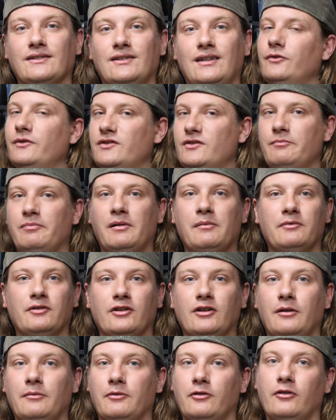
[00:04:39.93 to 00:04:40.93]
It's always a bummer to
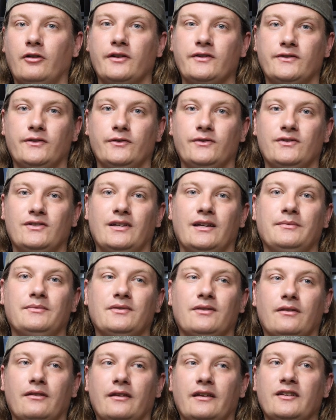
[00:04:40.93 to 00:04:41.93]
come across those types
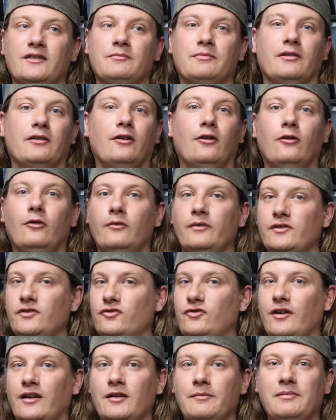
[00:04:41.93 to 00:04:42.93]
of things, but always
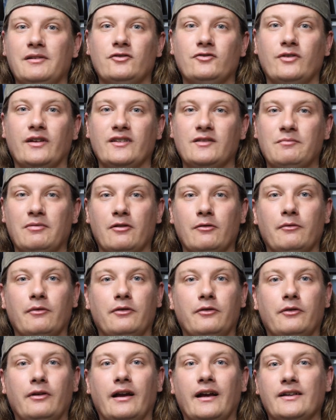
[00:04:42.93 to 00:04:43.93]
trying to be transparent
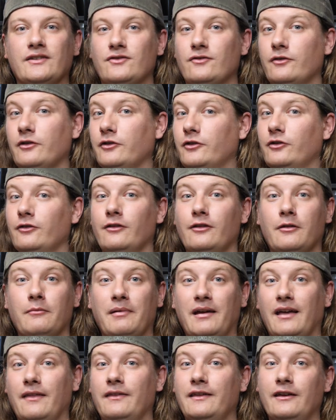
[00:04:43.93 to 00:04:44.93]
with you guys through the good and the
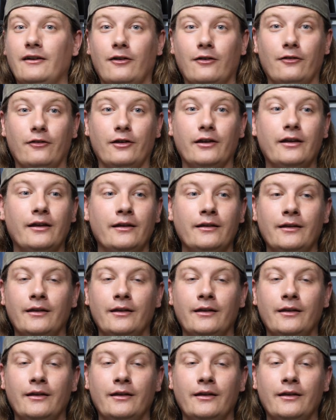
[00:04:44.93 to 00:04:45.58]
bad and the ugly.